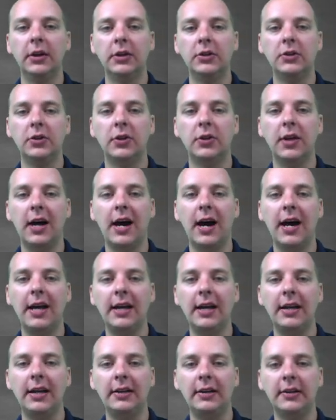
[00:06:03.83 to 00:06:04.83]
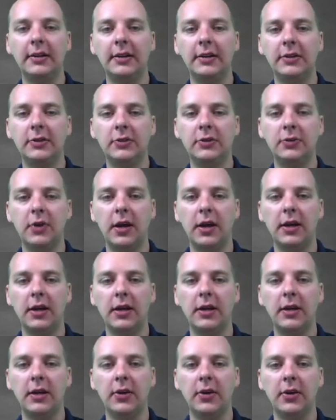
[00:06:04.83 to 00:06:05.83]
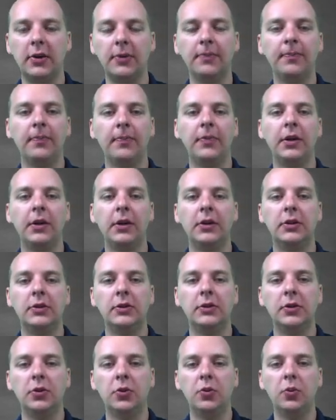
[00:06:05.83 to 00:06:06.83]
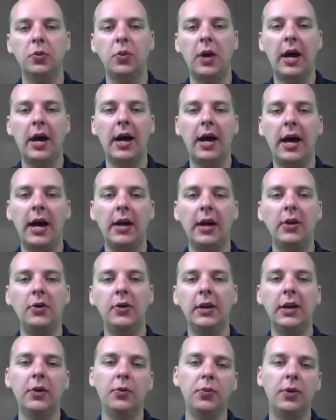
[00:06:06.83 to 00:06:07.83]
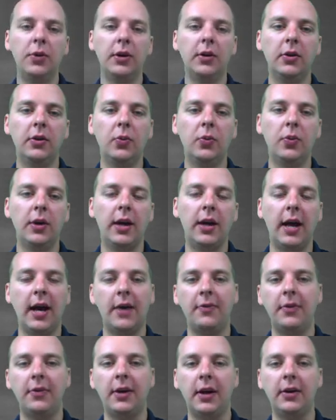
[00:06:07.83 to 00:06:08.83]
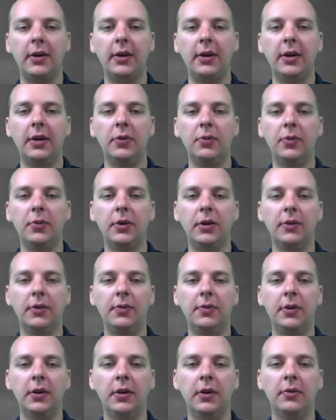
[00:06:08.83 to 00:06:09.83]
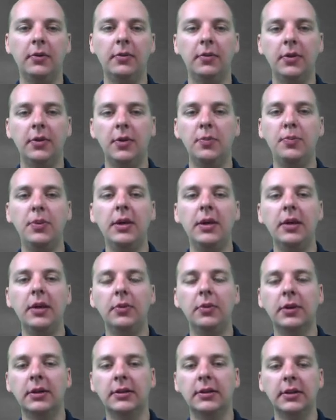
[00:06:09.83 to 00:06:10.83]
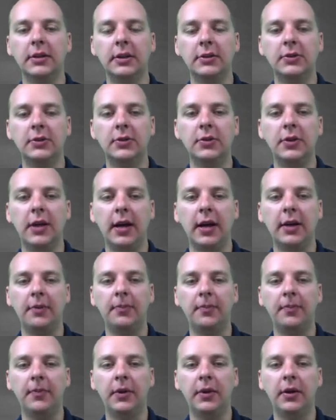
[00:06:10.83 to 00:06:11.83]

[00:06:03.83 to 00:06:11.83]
So the height is right here. So how, how do you get rid of the one half, and how do you get rid of the, the B? Well, let's, let's do that.